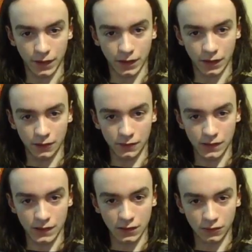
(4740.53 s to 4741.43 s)
don't
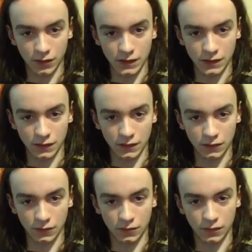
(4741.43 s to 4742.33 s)
see a reason to.
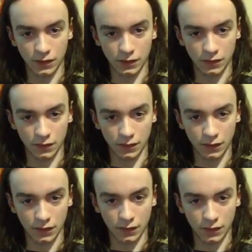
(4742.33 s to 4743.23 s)

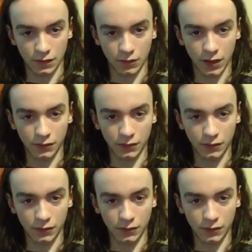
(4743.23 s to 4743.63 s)
Why would